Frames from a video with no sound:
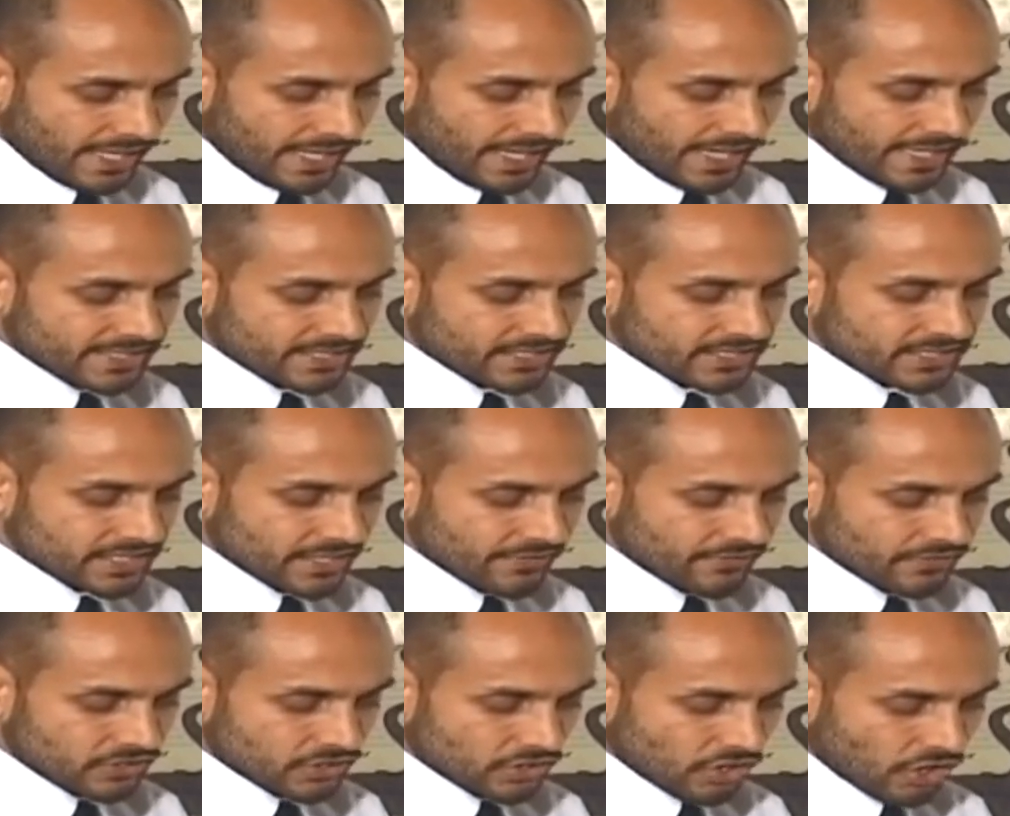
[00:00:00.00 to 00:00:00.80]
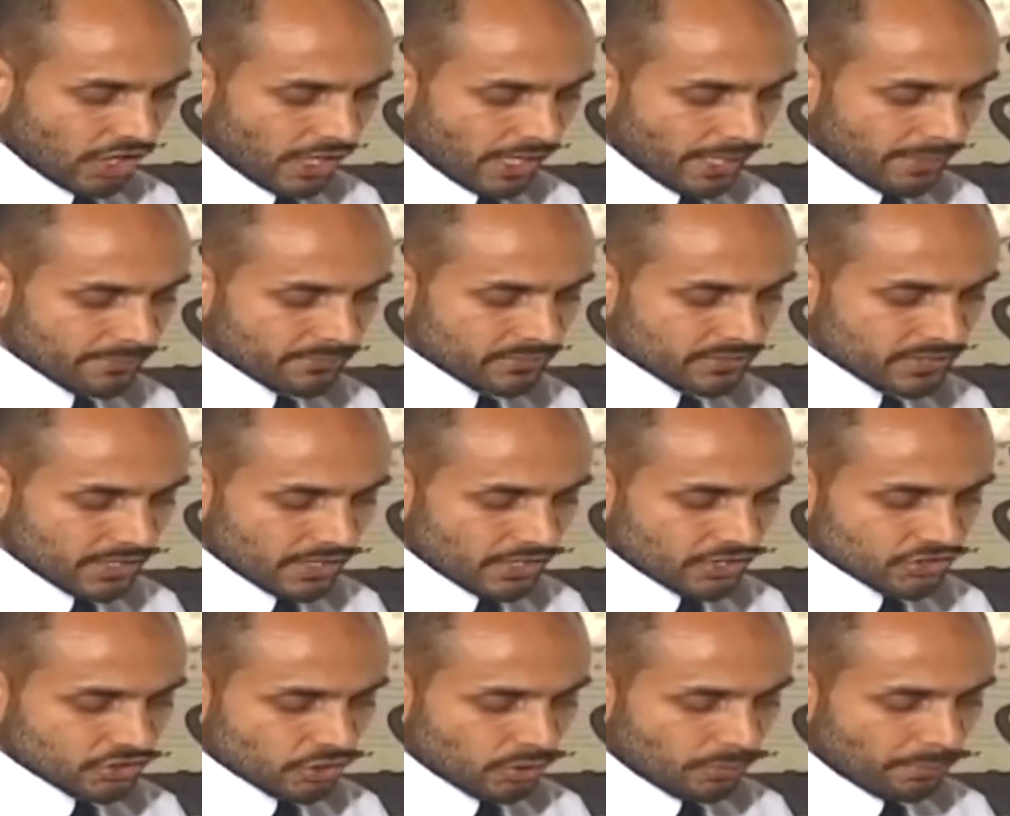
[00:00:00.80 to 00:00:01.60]
and seven times
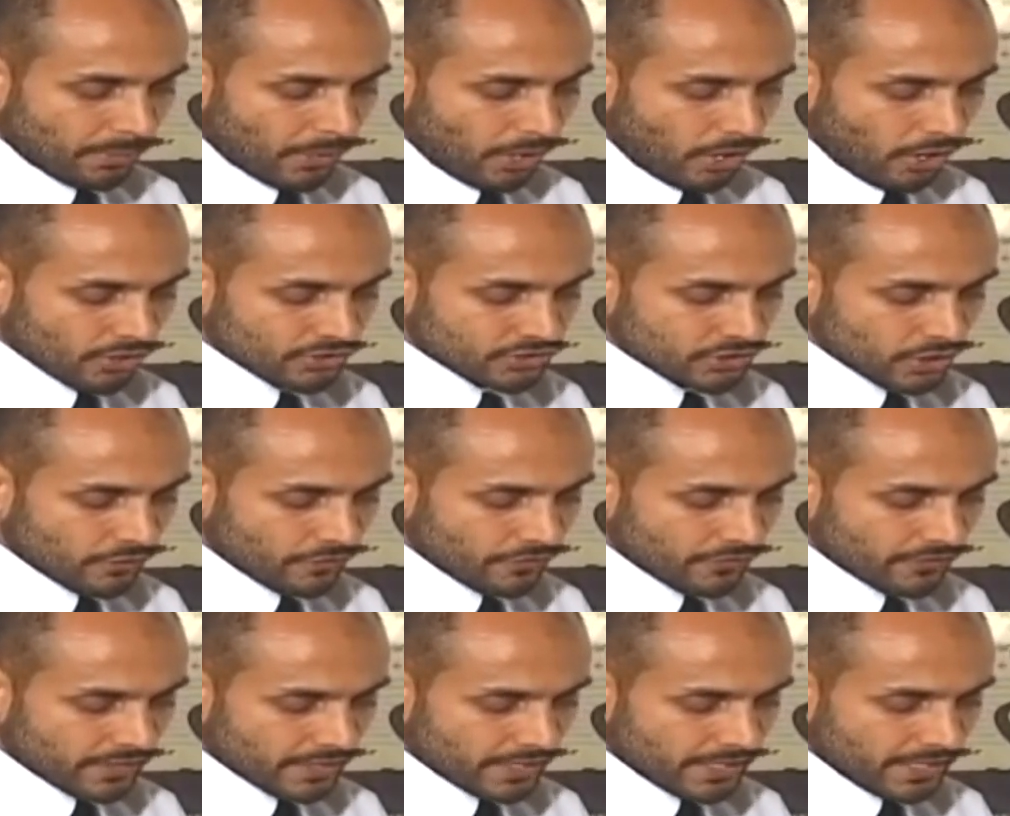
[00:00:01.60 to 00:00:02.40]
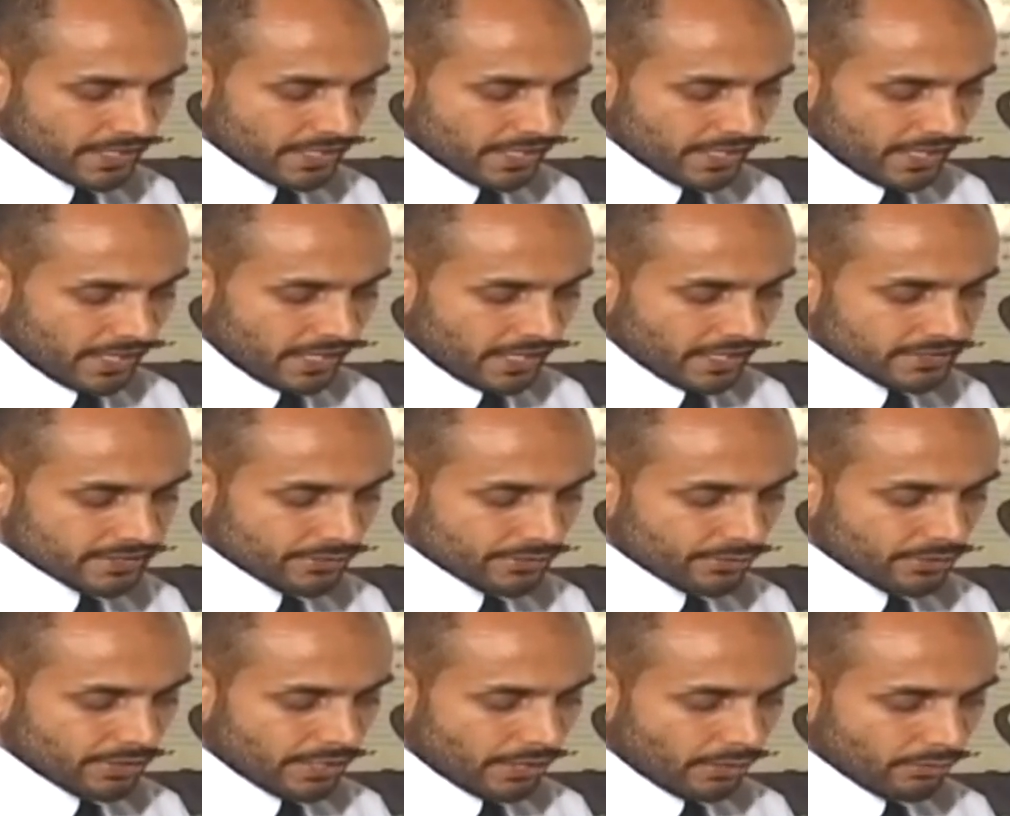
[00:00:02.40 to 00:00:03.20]
shall pass over thee,
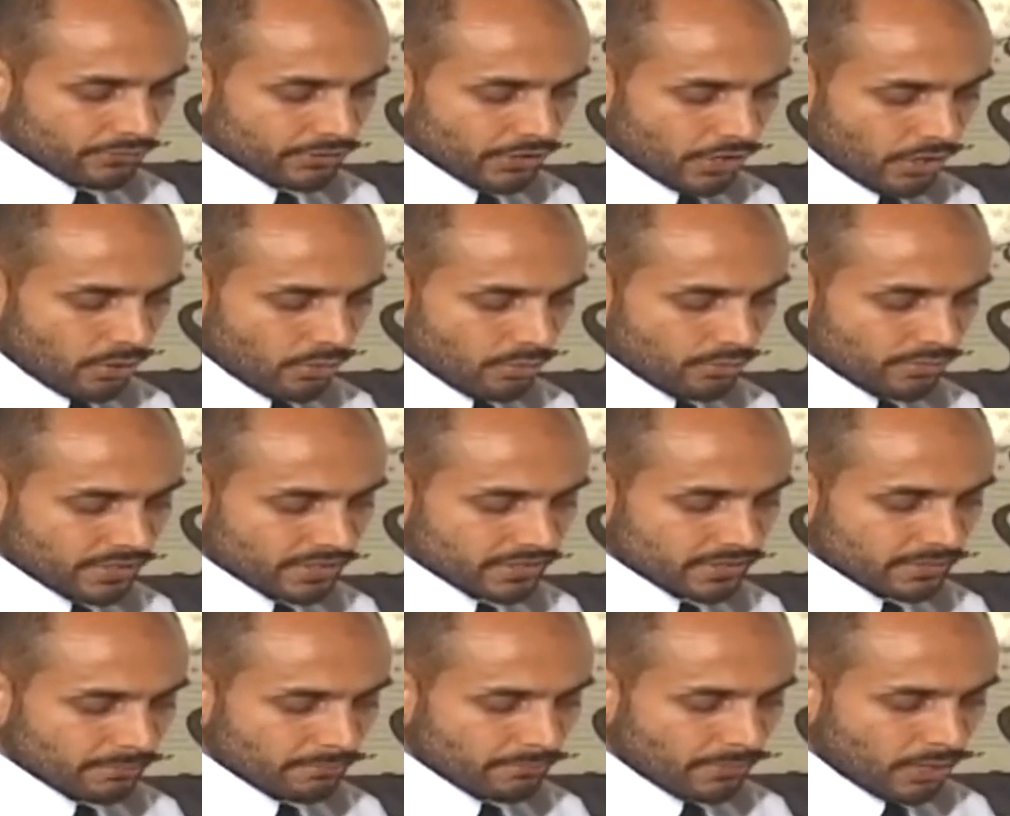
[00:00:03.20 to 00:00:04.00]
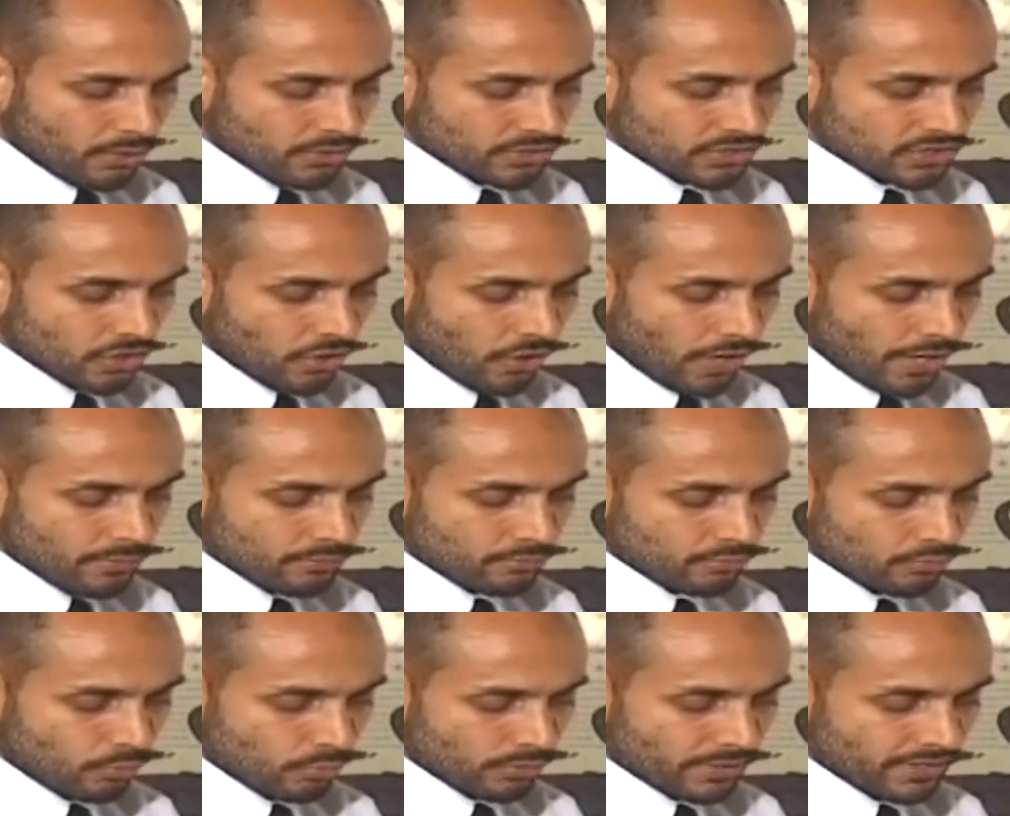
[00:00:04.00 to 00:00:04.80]
until thou know that the Most High
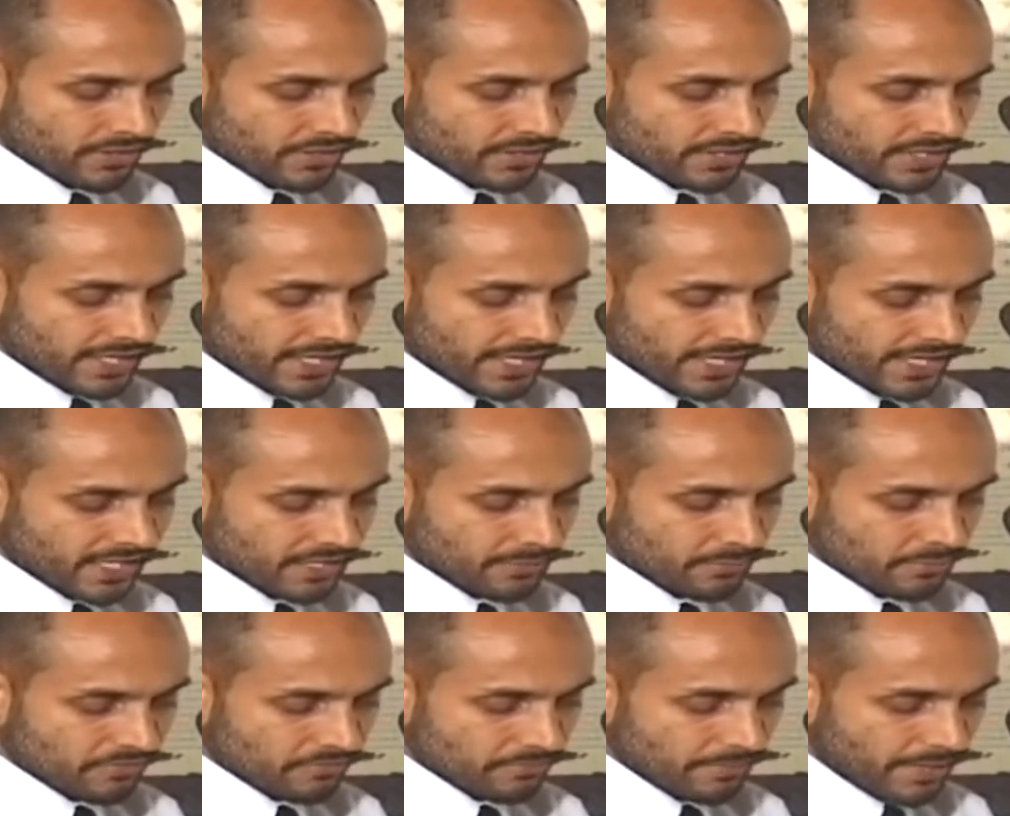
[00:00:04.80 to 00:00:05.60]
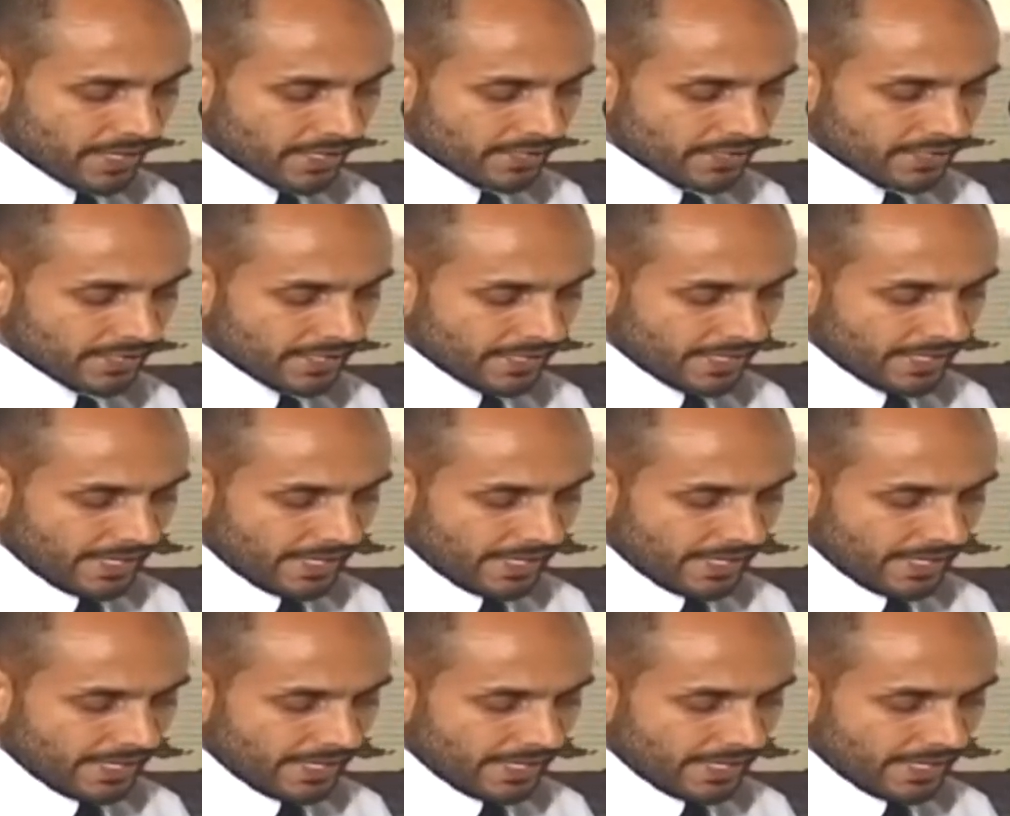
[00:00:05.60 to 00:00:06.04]
ruleth in the kingdom of men,